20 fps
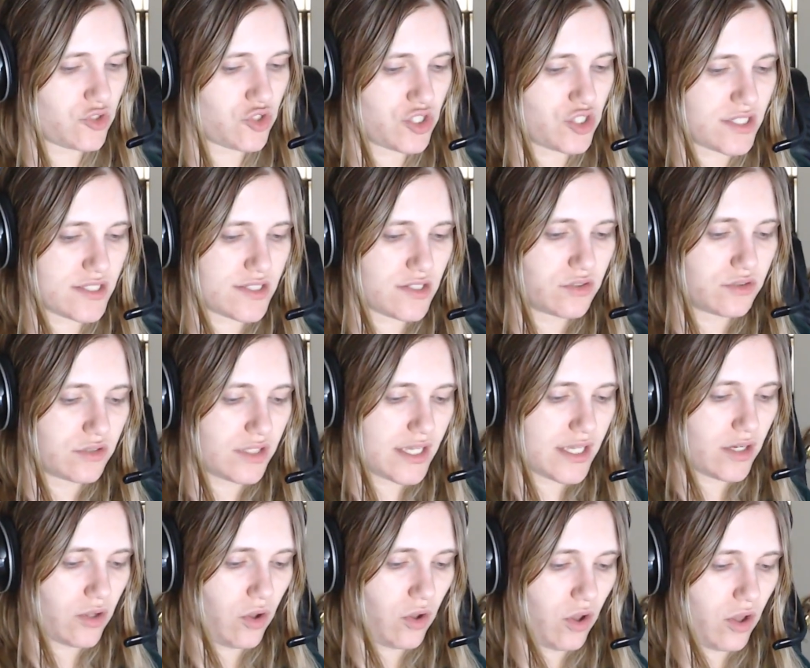She's a
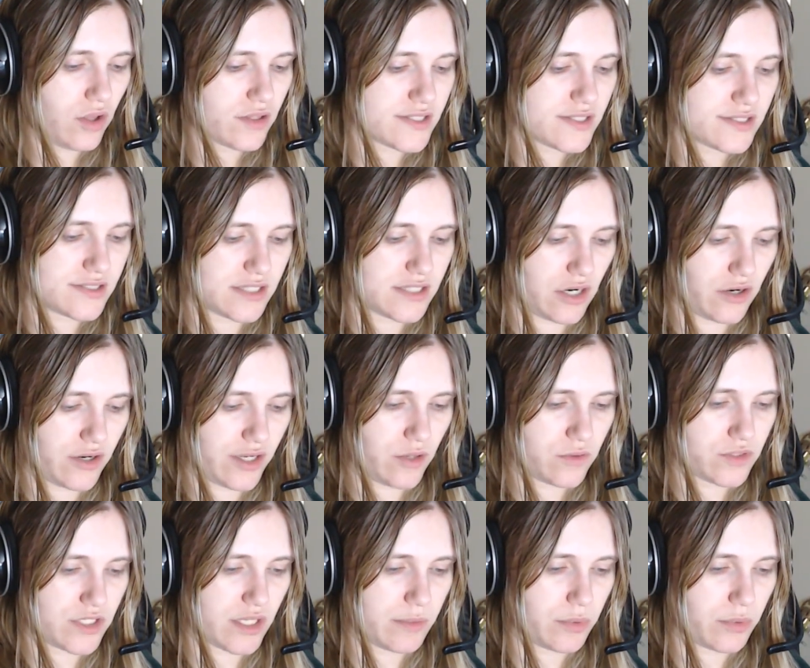little
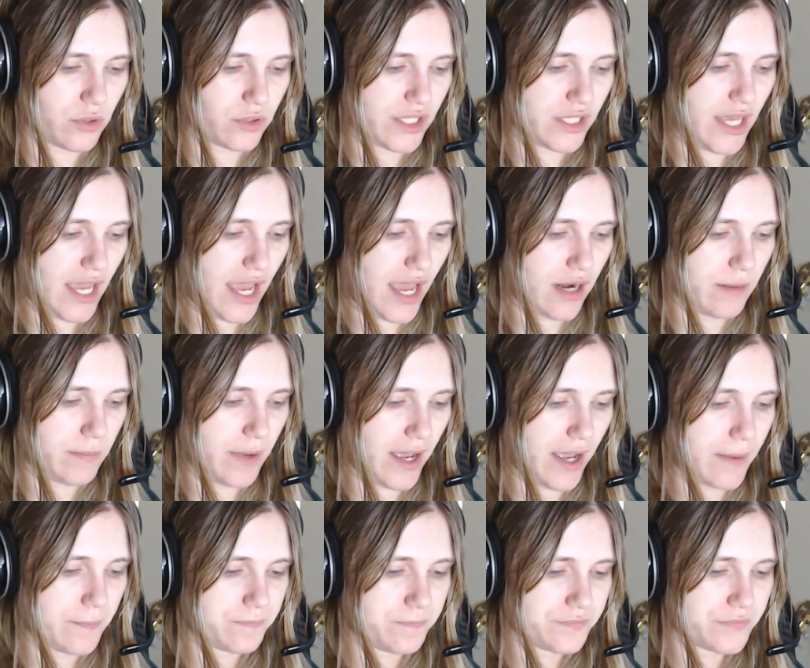stereotypically
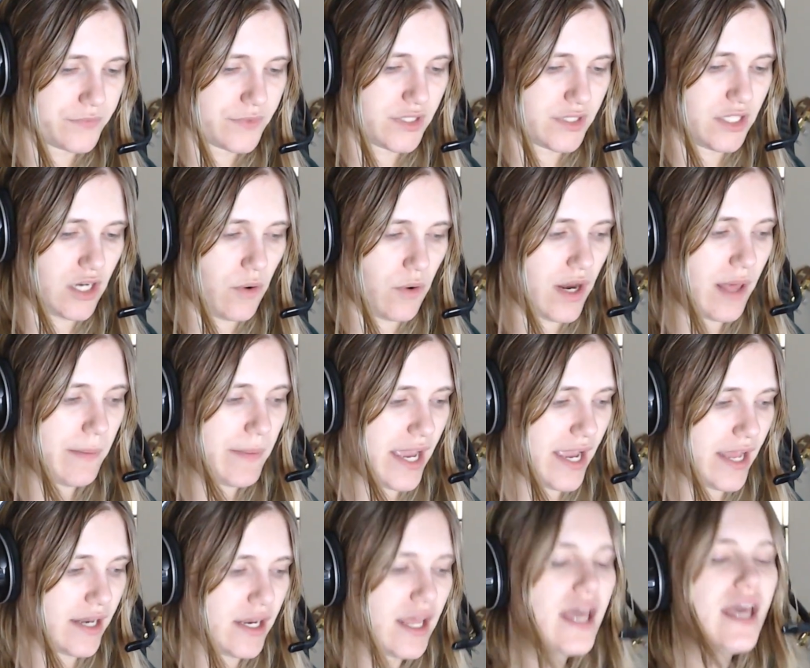anime. You know what I
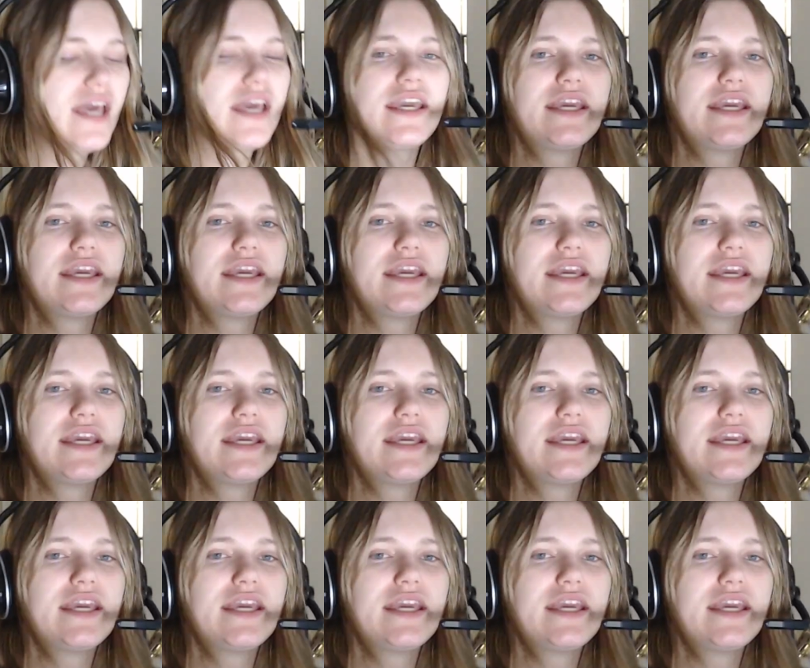mean?